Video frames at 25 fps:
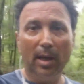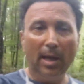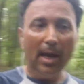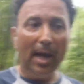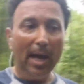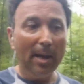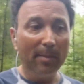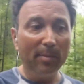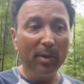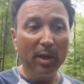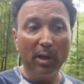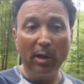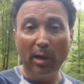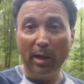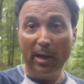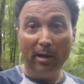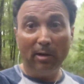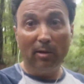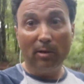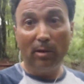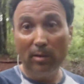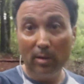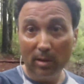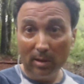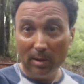
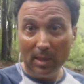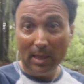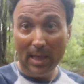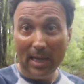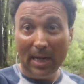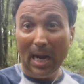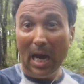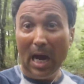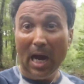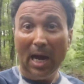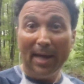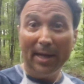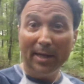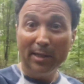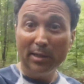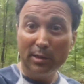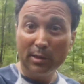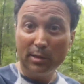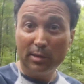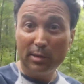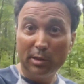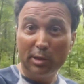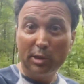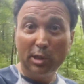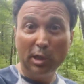Abigail and I
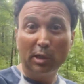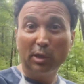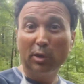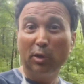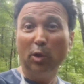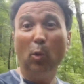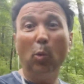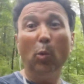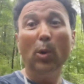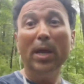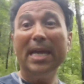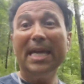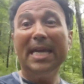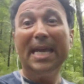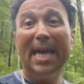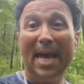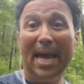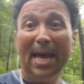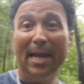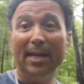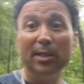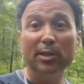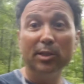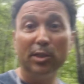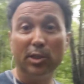took the
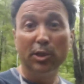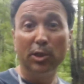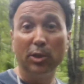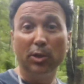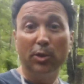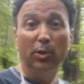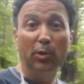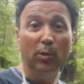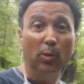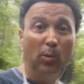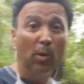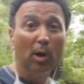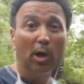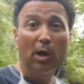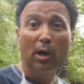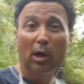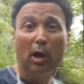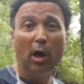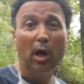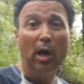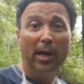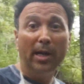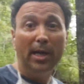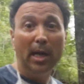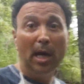weekend to
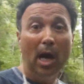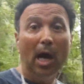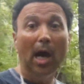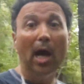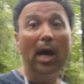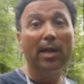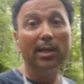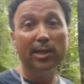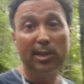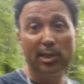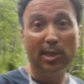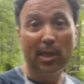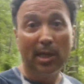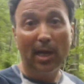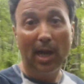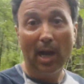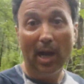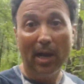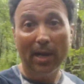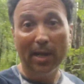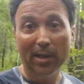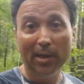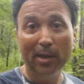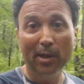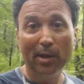work on us, and
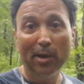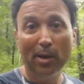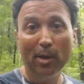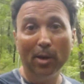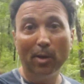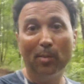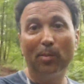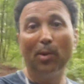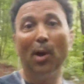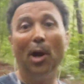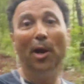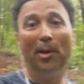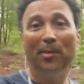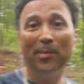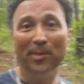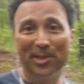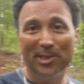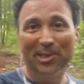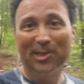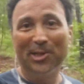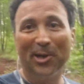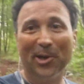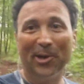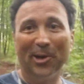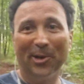I
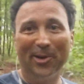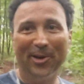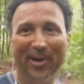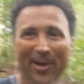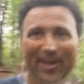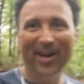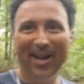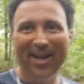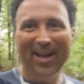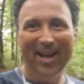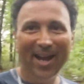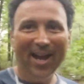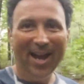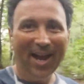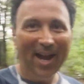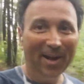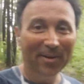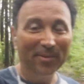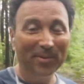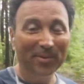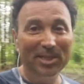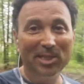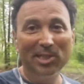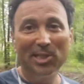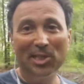promised her
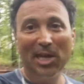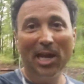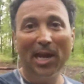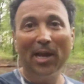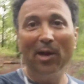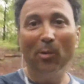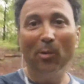I would stay